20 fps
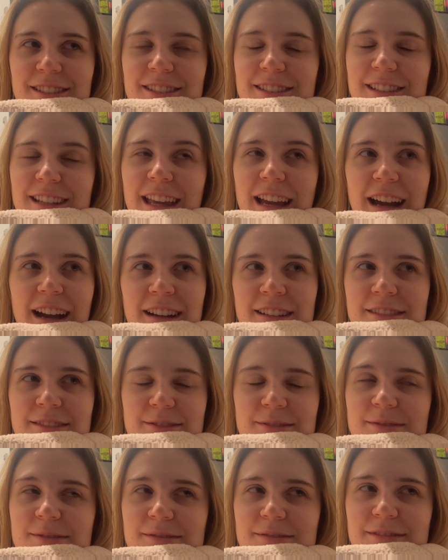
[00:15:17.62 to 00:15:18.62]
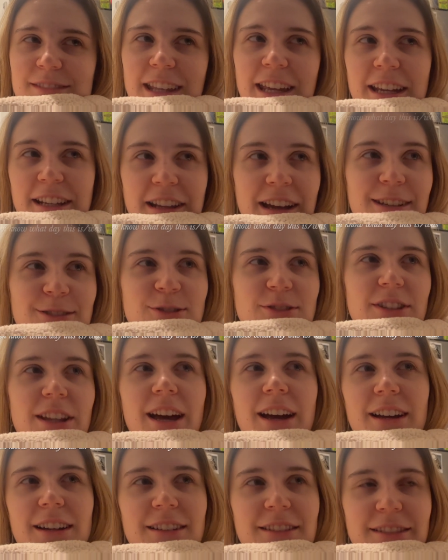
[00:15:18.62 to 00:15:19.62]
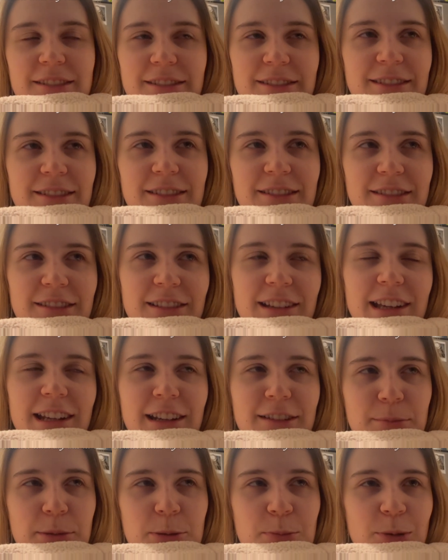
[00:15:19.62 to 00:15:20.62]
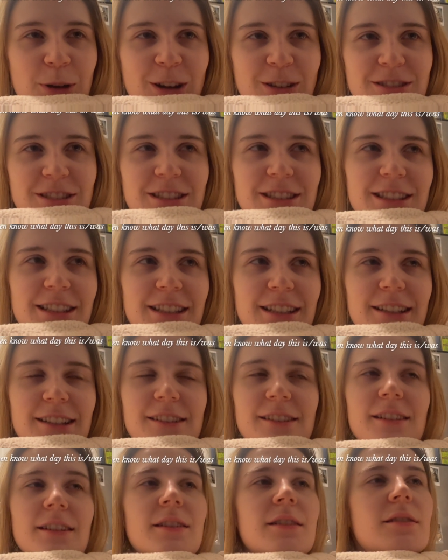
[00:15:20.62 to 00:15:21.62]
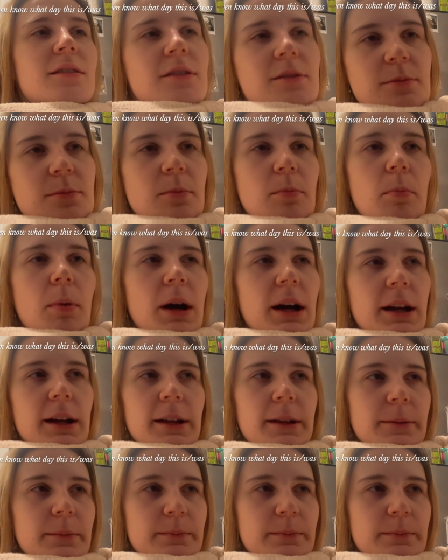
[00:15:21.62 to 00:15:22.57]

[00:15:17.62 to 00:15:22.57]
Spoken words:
Yeah, they announced that, and I've been processing, but